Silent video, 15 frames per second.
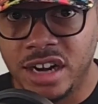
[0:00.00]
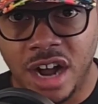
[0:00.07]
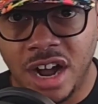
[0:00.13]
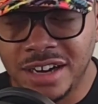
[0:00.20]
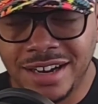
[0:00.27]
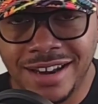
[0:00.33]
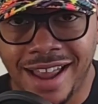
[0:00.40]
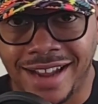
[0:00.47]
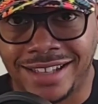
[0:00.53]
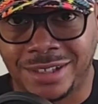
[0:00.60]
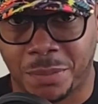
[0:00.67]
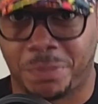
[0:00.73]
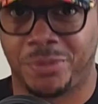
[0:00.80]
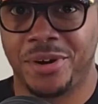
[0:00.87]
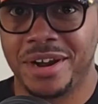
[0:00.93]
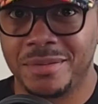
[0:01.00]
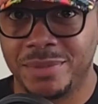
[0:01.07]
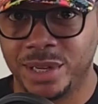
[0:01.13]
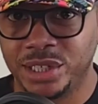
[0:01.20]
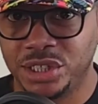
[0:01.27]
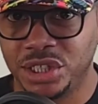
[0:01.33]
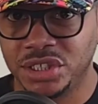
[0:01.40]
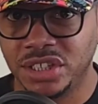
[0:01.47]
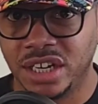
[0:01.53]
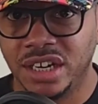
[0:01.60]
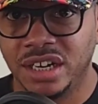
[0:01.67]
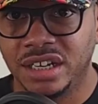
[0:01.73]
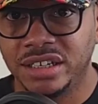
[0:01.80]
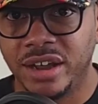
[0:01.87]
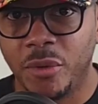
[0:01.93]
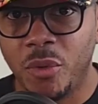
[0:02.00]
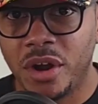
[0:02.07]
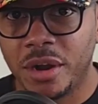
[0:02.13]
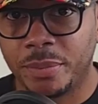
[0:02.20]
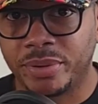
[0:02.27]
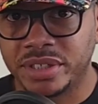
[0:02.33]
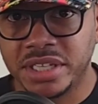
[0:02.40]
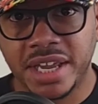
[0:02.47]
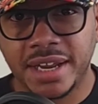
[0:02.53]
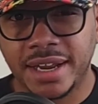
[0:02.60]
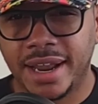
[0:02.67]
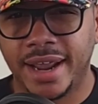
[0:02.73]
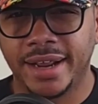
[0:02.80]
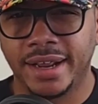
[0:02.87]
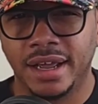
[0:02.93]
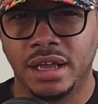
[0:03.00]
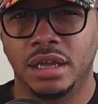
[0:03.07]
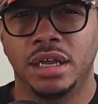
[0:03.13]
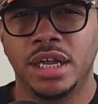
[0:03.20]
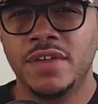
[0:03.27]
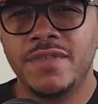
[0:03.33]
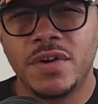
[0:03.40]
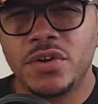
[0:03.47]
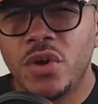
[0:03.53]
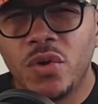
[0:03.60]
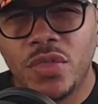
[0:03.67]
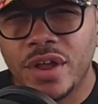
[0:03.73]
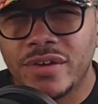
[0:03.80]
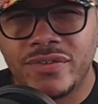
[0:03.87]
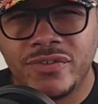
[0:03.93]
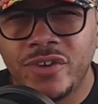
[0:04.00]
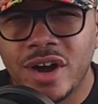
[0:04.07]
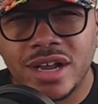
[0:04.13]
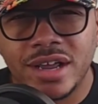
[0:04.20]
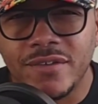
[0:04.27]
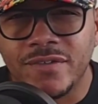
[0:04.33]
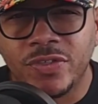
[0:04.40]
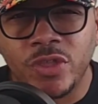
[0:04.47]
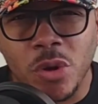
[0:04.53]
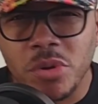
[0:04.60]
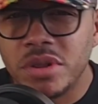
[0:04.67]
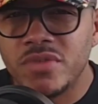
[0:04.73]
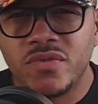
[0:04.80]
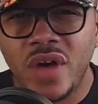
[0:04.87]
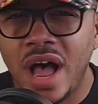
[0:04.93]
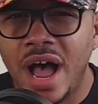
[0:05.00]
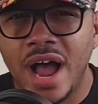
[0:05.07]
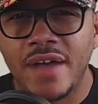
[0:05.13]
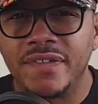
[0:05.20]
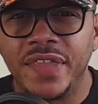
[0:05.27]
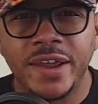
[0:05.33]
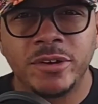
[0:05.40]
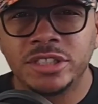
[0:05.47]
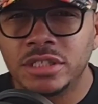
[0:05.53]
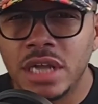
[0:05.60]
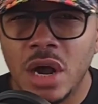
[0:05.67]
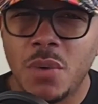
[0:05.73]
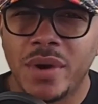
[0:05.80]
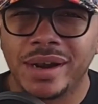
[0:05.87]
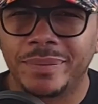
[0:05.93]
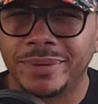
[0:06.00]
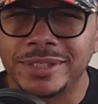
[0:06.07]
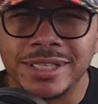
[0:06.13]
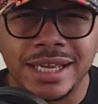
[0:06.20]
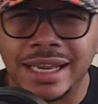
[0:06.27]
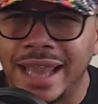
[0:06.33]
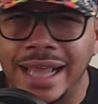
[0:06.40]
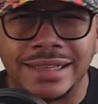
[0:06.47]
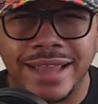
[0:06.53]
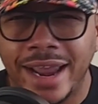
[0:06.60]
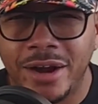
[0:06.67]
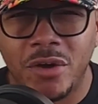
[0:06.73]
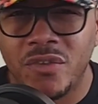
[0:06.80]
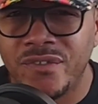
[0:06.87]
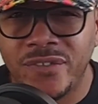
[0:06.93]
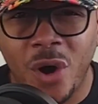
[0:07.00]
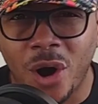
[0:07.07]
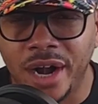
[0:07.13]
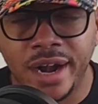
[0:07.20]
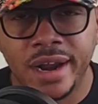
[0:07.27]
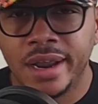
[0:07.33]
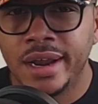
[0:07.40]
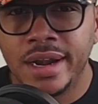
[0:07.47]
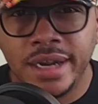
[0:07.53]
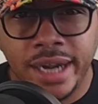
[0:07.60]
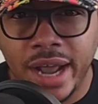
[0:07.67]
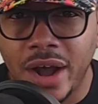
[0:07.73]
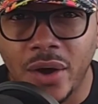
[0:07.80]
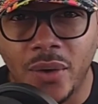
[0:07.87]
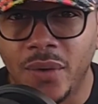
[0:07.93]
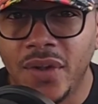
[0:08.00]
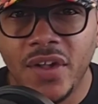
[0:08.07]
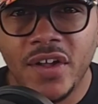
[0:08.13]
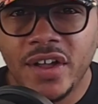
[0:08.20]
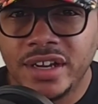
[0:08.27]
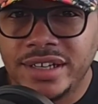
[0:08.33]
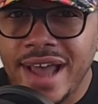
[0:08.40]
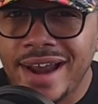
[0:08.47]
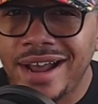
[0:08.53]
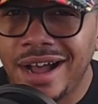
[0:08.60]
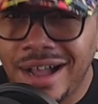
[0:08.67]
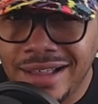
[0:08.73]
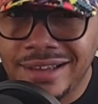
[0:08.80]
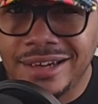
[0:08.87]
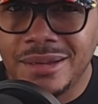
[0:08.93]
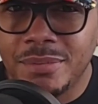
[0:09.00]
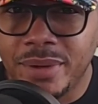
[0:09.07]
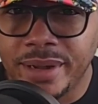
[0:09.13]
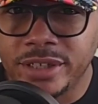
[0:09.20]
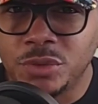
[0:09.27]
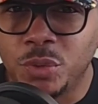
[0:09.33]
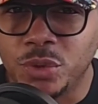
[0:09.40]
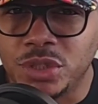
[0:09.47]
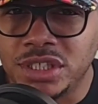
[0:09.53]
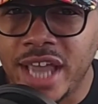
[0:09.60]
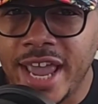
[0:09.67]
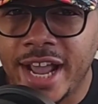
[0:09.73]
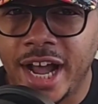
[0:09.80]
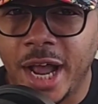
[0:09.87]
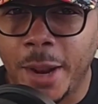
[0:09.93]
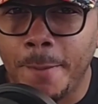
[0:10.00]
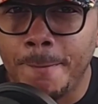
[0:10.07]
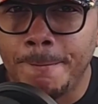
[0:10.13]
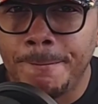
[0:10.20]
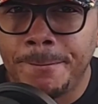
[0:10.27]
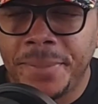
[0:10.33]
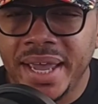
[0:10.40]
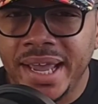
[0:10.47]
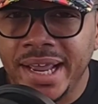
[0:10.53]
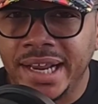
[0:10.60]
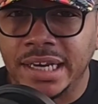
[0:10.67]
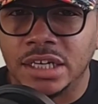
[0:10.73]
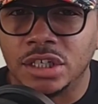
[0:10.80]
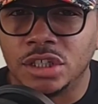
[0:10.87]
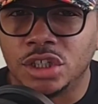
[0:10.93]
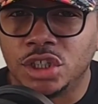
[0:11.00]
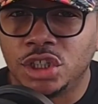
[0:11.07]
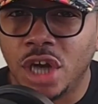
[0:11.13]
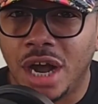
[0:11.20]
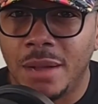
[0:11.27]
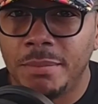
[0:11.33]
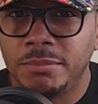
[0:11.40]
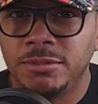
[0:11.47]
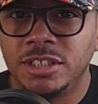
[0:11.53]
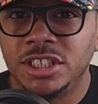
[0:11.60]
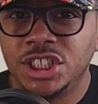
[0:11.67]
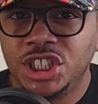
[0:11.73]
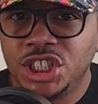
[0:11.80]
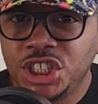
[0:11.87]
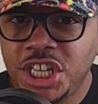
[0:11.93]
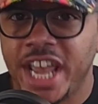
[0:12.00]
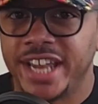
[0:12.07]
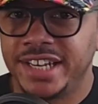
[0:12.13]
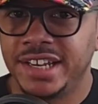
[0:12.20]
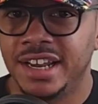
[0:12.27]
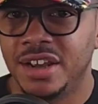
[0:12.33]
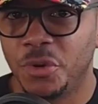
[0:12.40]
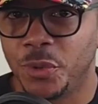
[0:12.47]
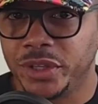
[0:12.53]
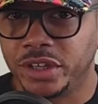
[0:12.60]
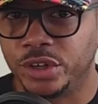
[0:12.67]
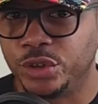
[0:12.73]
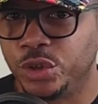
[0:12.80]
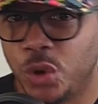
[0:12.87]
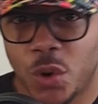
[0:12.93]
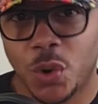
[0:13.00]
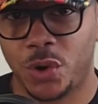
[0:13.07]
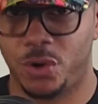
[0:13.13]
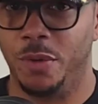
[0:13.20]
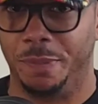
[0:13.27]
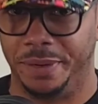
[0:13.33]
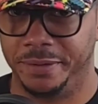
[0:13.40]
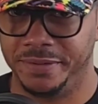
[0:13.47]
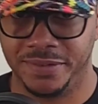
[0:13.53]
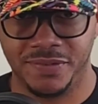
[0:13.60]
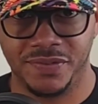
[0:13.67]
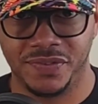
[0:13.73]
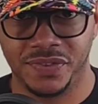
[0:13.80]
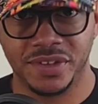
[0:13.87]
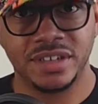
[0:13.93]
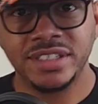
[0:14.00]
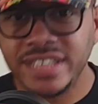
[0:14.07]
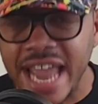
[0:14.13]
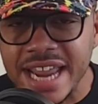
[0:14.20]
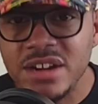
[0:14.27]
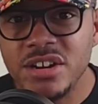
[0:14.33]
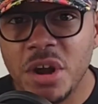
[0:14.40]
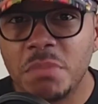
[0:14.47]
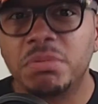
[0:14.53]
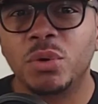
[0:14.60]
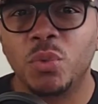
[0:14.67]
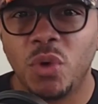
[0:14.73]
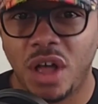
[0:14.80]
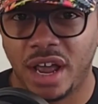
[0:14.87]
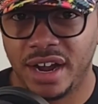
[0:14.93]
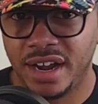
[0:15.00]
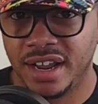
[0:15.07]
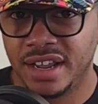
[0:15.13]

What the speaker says: Unlike the pretty bitches that want to pretend like, even though they're fucking 35, they still want to pretend like they don't fart. No, that ugly bitch will take a big, dumb shit with the door open. Date number one.